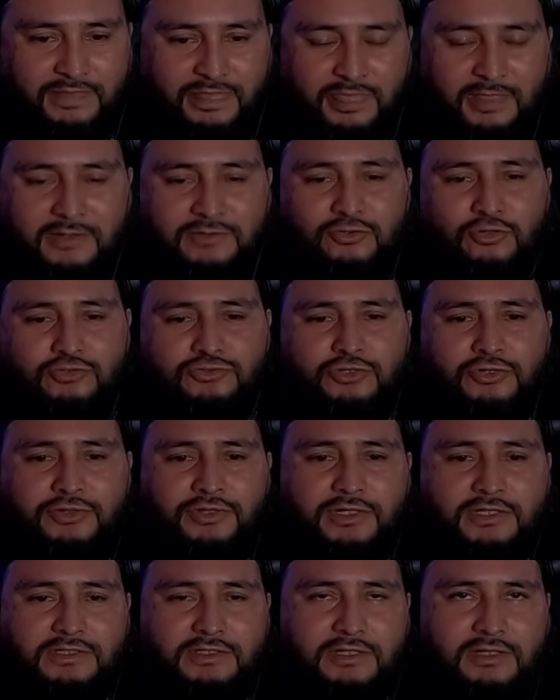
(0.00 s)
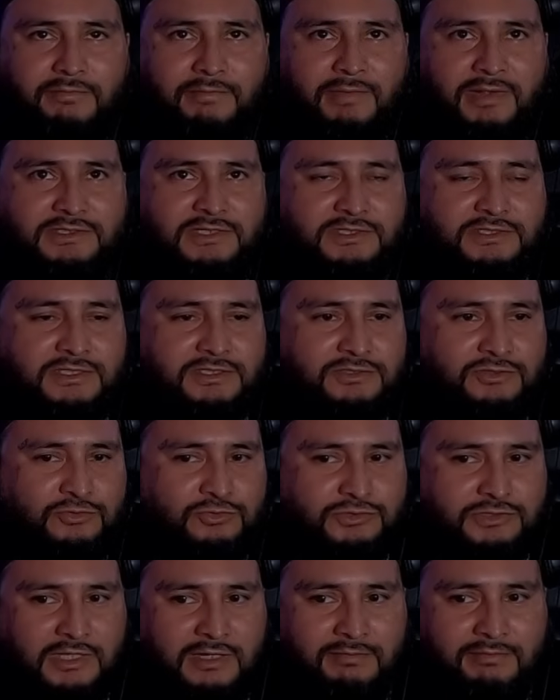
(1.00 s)
And those are the messages you
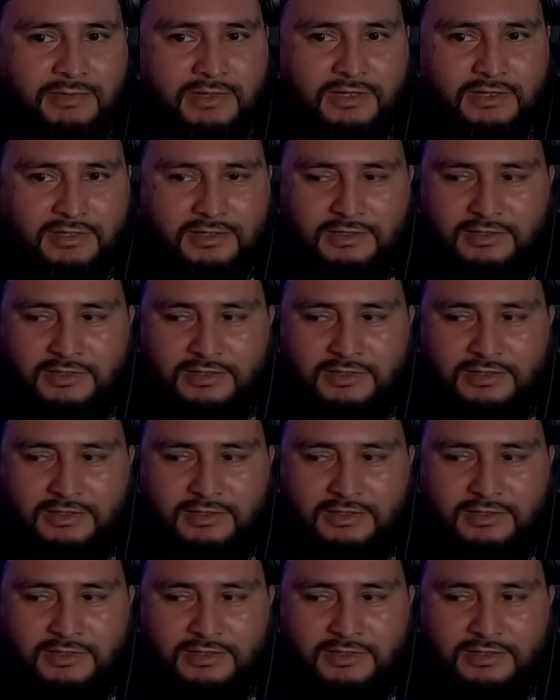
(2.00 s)
sent me?